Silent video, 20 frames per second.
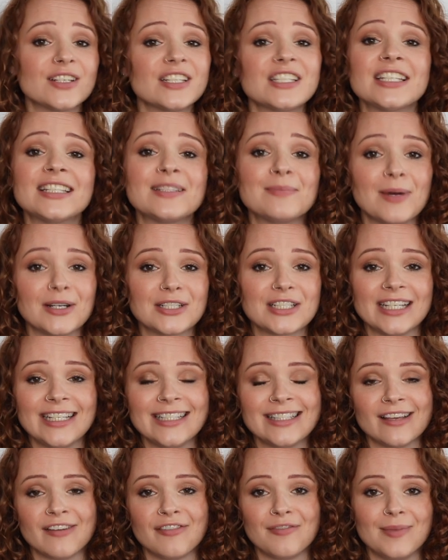so it's just much
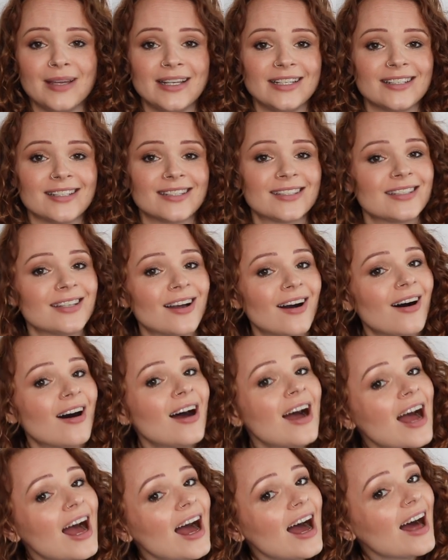easier for me to
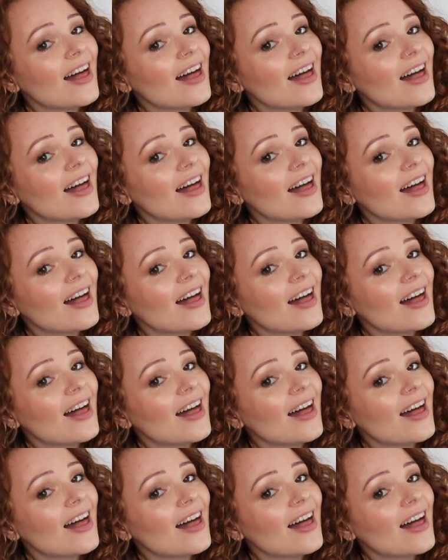start